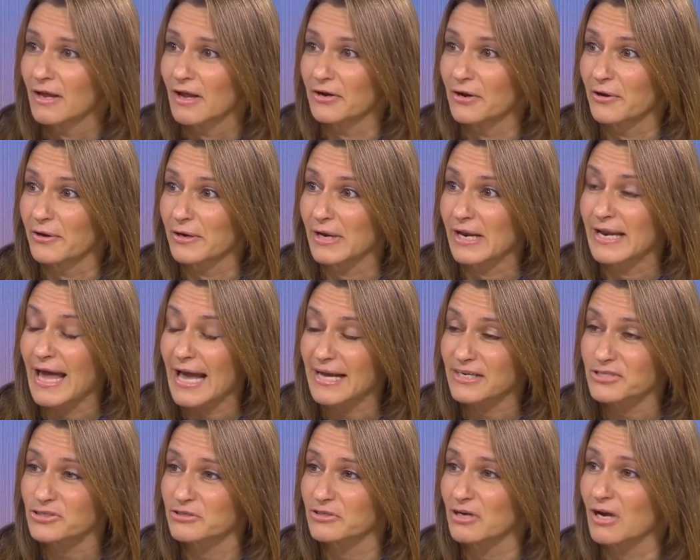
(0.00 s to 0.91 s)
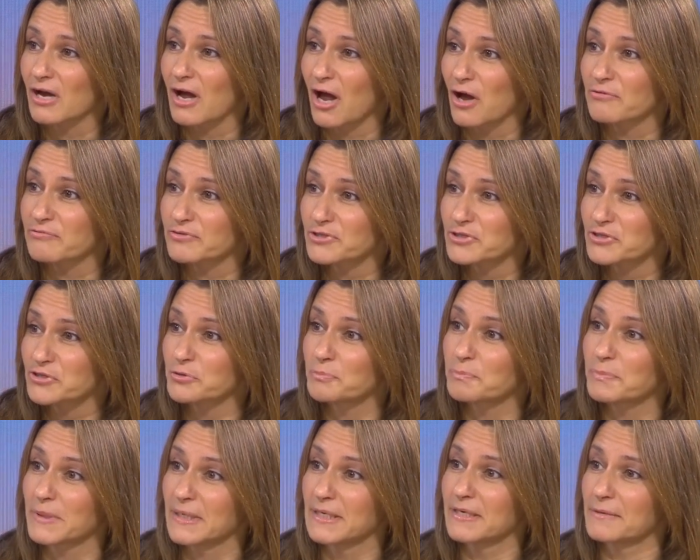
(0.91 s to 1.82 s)
an extra over
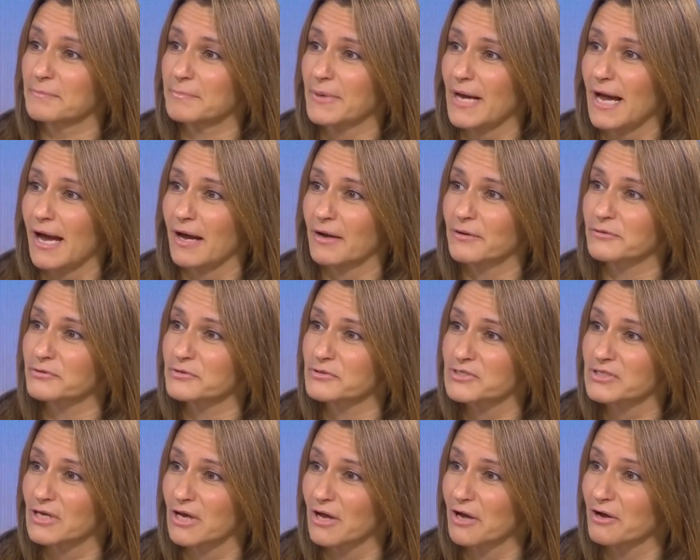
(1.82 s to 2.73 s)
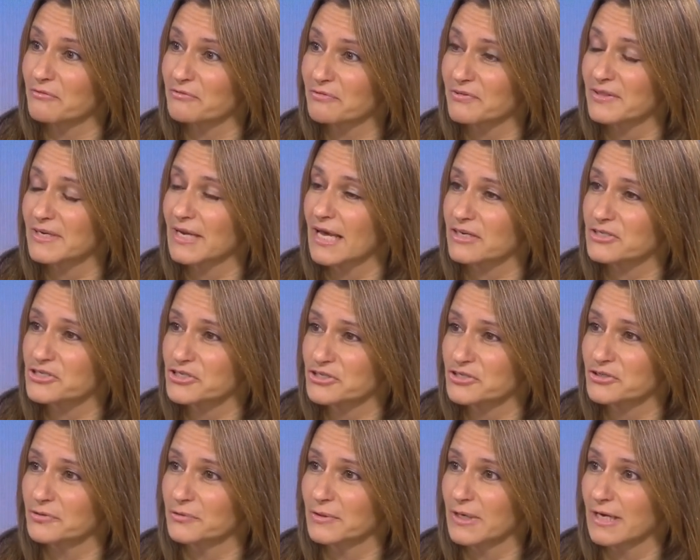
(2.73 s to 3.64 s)
£2 billion for the next
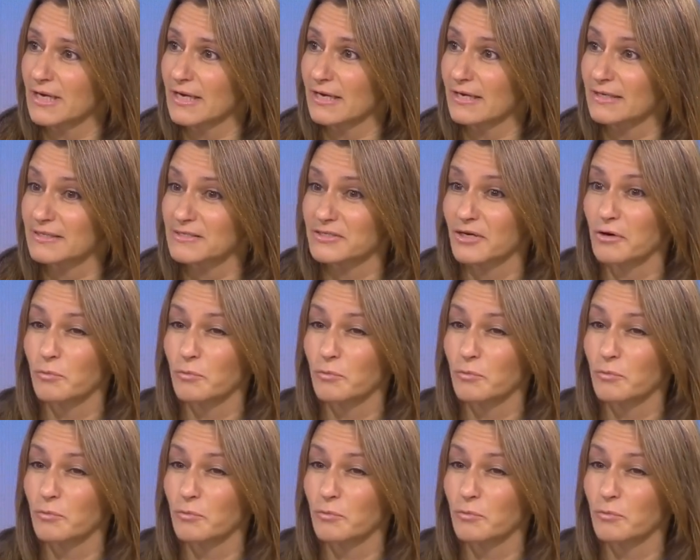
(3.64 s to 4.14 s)
2 years,